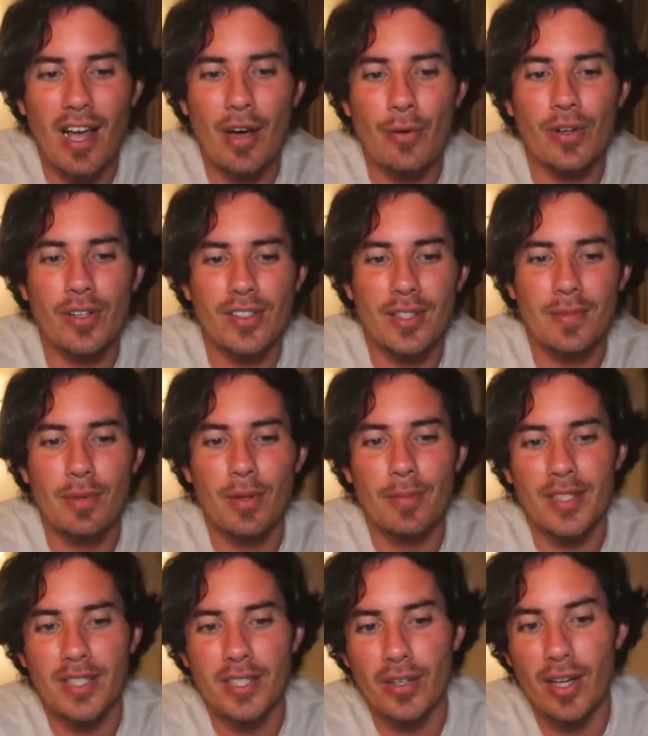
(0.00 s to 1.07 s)
our simple
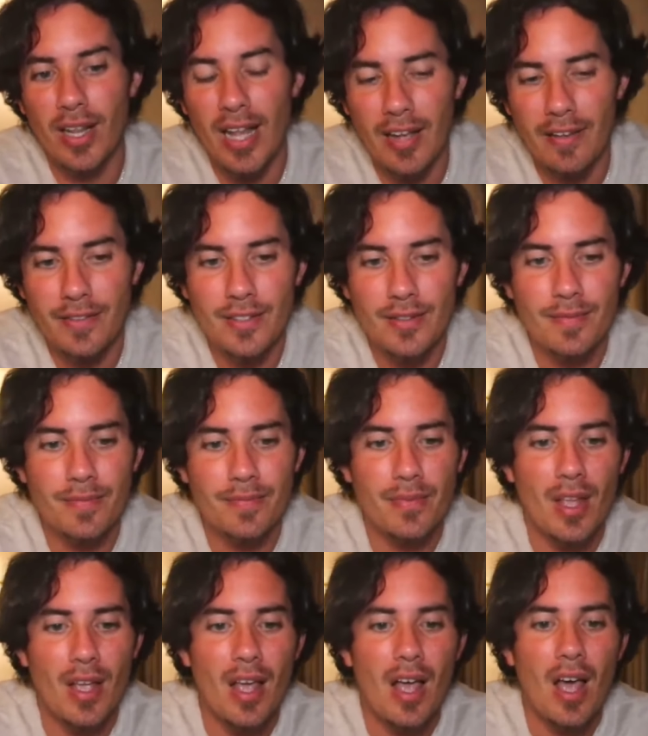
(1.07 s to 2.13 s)
material lives
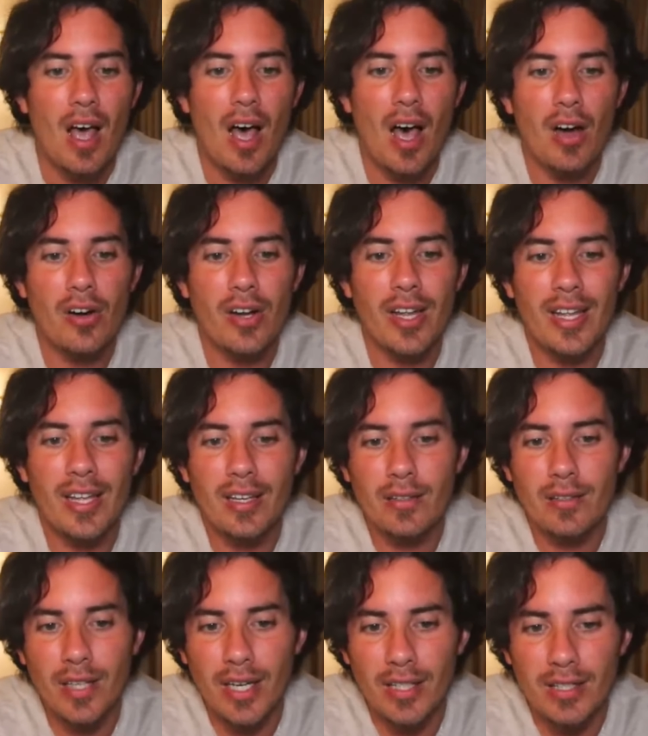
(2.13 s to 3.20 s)
are
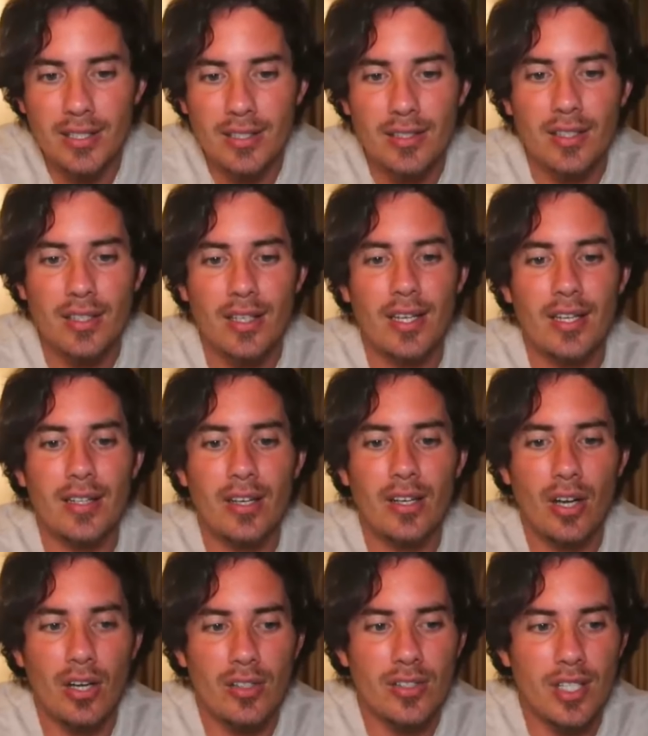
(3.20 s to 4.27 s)
incarnated in
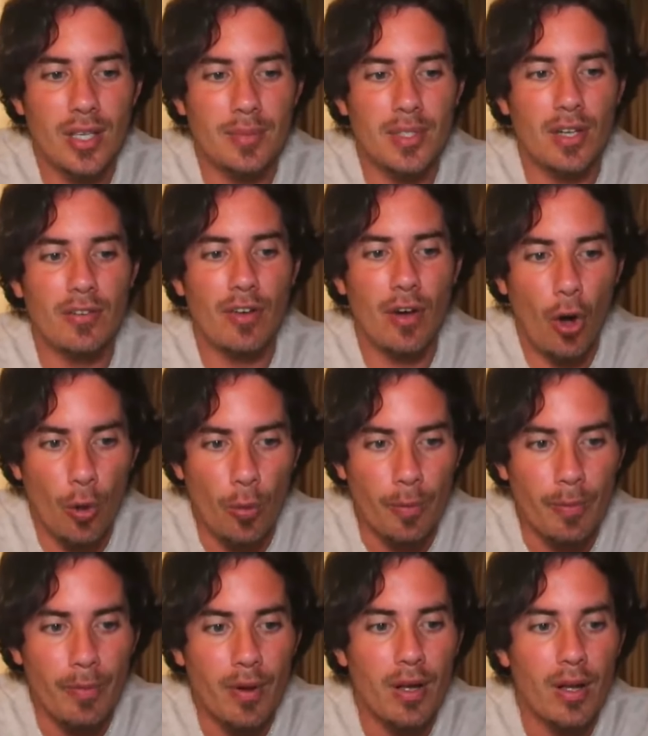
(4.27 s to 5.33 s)
the concept of
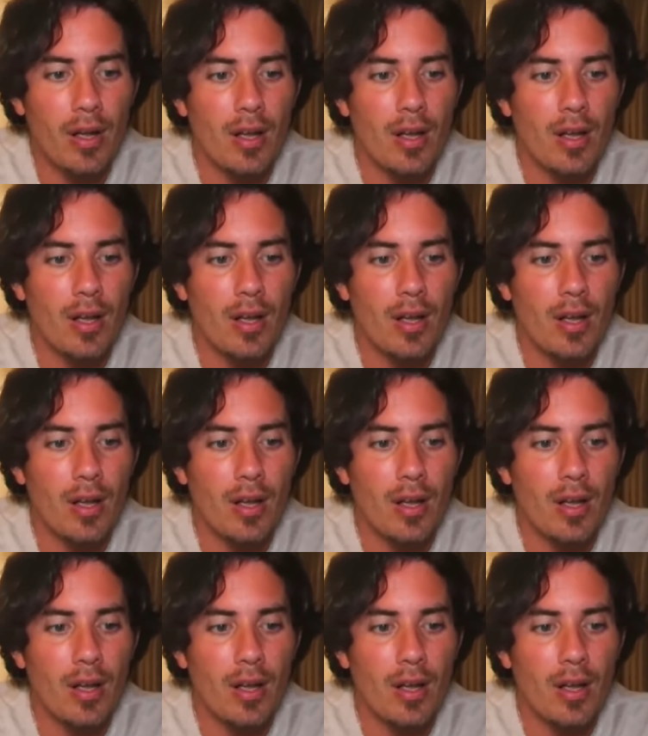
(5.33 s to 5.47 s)
home,